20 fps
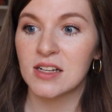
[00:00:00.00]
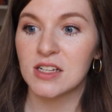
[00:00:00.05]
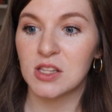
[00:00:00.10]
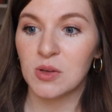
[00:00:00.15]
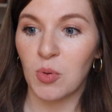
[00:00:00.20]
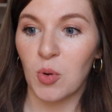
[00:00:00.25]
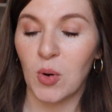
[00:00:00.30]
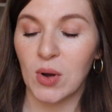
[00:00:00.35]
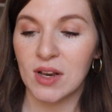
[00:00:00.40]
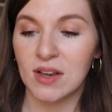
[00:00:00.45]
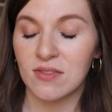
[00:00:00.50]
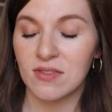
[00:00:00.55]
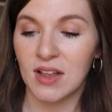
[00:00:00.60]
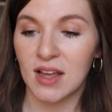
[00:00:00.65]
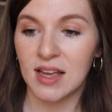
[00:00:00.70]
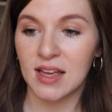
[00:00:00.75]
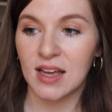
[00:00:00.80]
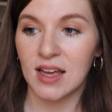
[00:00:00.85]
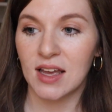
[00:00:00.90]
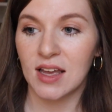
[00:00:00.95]
to the point of
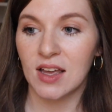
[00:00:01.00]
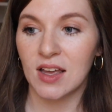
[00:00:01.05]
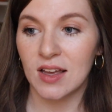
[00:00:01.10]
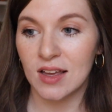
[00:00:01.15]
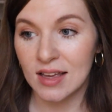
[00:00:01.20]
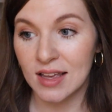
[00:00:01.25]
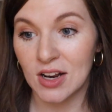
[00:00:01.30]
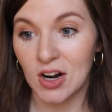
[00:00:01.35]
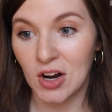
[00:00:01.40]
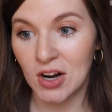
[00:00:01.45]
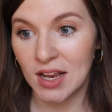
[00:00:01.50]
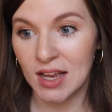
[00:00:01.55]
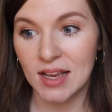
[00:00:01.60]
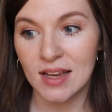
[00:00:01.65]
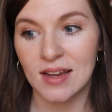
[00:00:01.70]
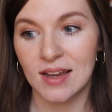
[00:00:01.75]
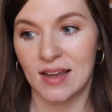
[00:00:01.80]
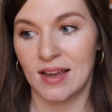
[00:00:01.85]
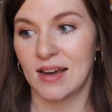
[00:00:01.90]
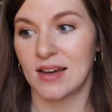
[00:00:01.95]
like, get on
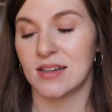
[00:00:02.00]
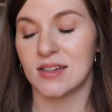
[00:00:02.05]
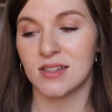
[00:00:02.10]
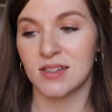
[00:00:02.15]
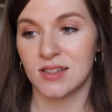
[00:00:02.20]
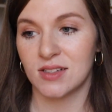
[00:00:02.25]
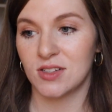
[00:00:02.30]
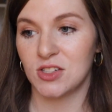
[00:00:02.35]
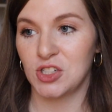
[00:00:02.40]
it and